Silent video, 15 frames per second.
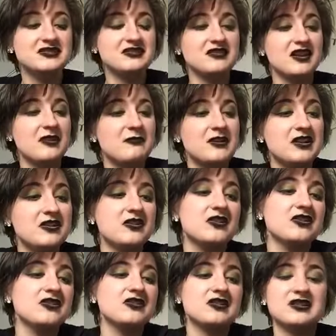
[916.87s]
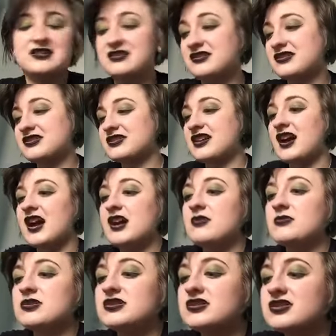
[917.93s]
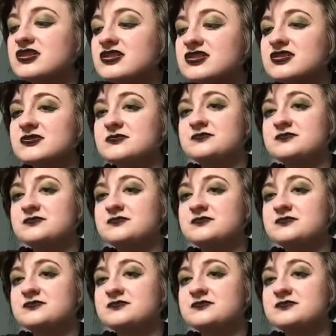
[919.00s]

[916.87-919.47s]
let me know and I will